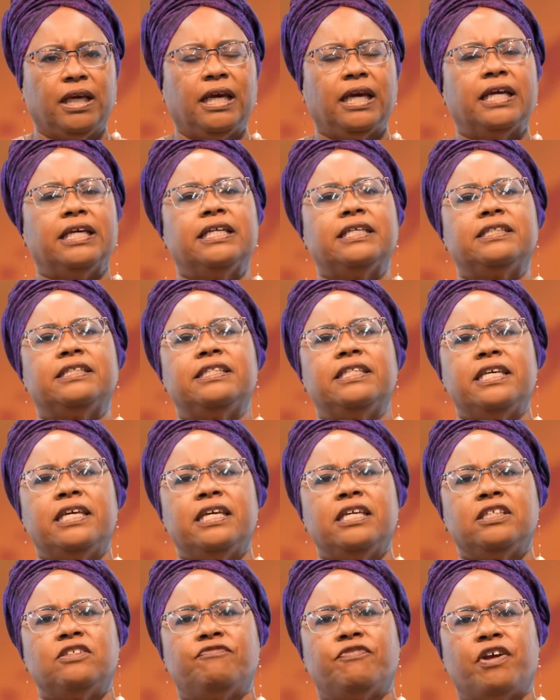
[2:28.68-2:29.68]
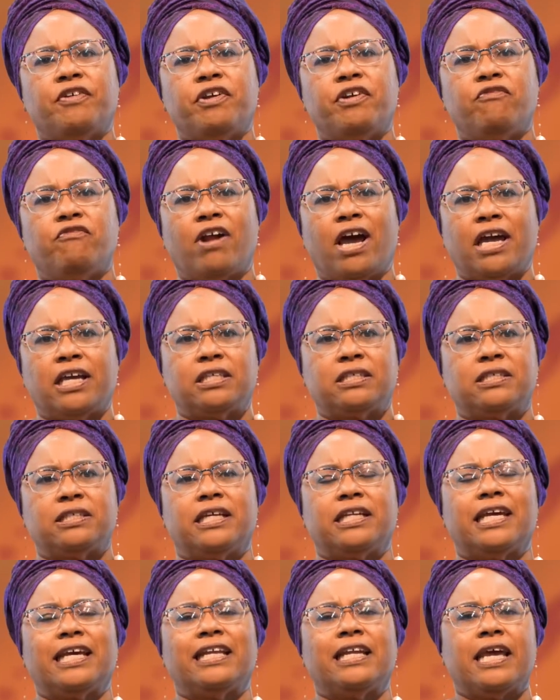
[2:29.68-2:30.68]
It is these very rights that
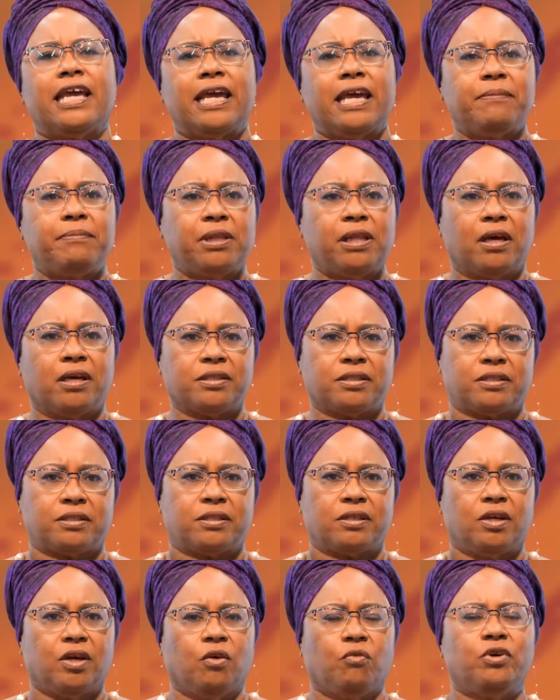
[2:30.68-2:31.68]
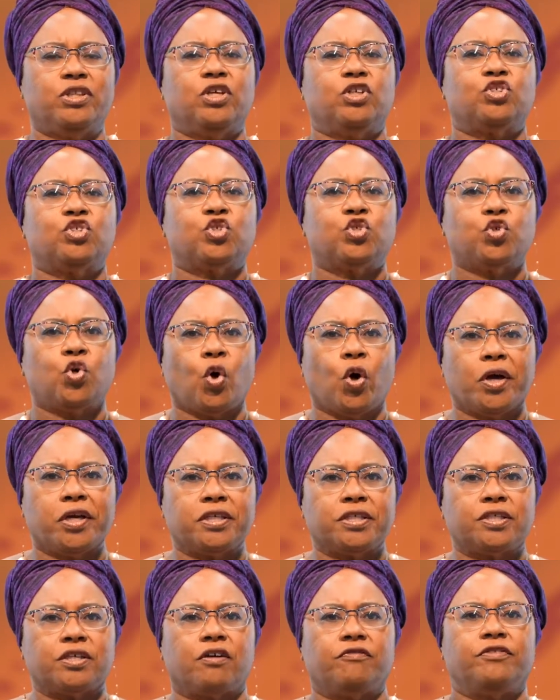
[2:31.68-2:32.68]
enable us with the
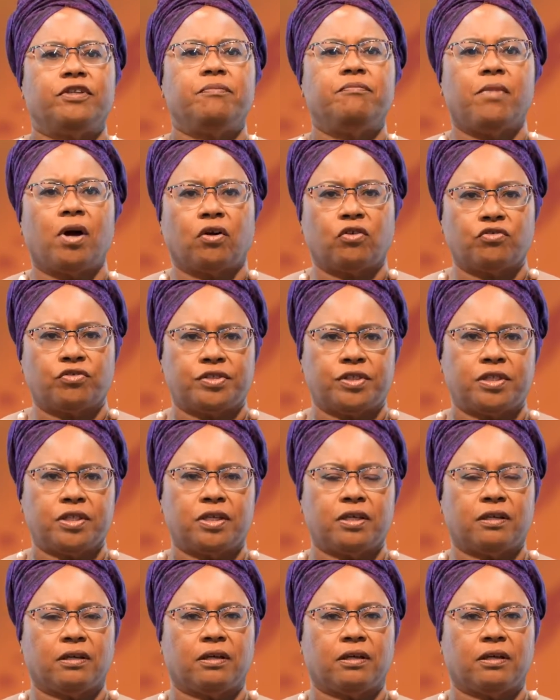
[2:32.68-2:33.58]
choice of democracy